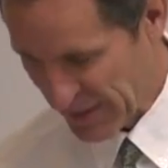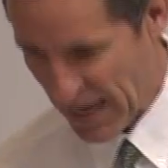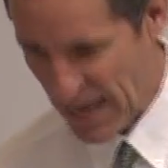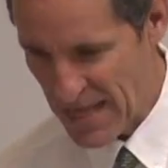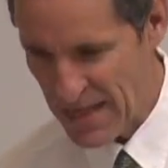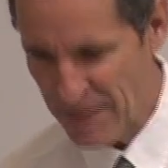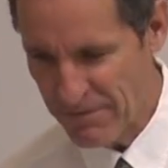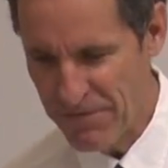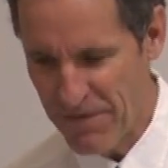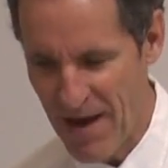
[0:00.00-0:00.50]

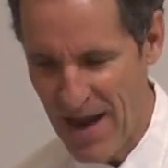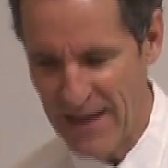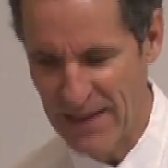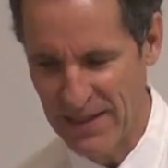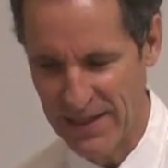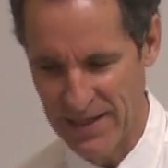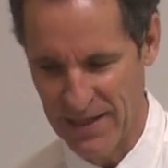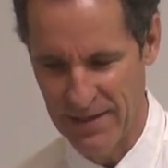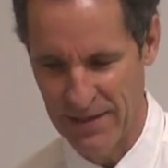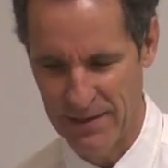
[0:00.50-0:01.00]
And then
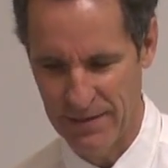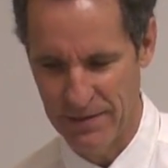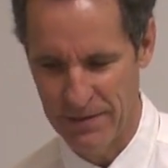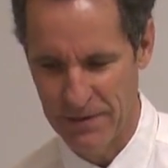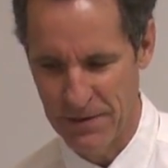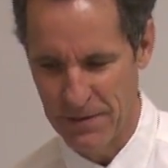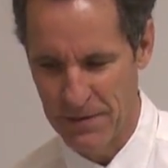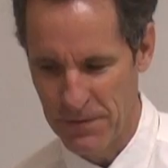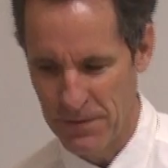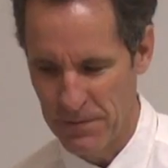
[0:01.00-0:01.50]
finally,
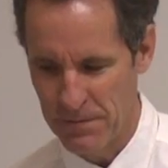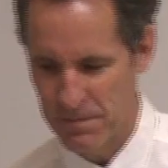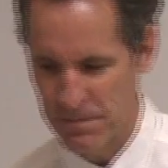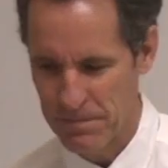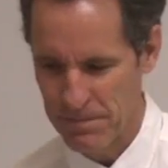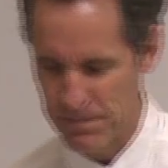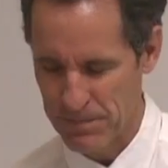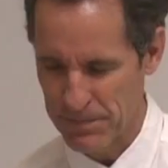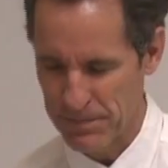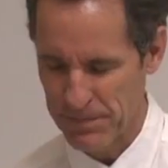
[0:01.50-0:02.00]

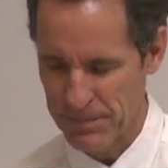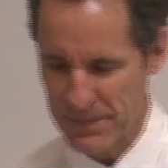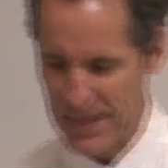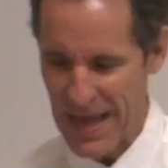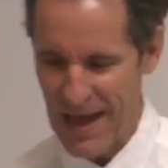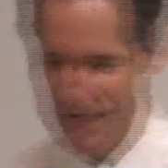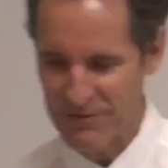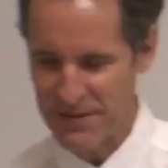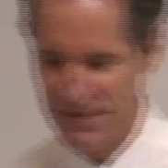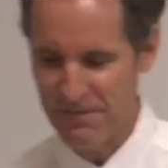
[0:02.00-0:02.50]

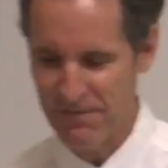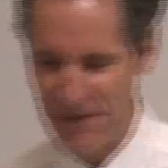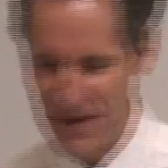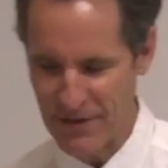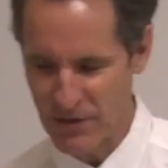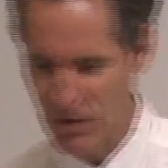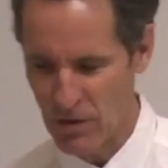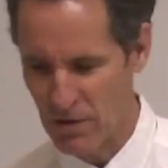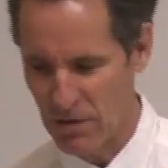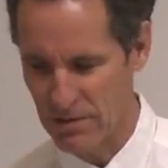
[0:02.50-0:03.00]
have some
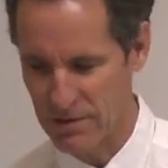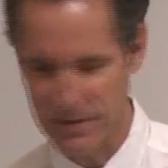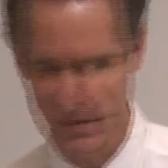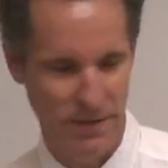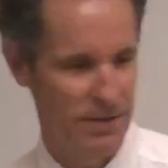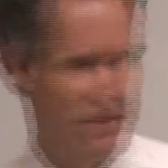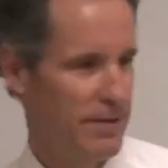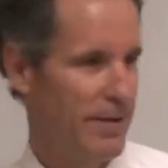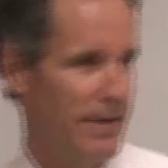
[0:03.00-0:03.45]
fun goals.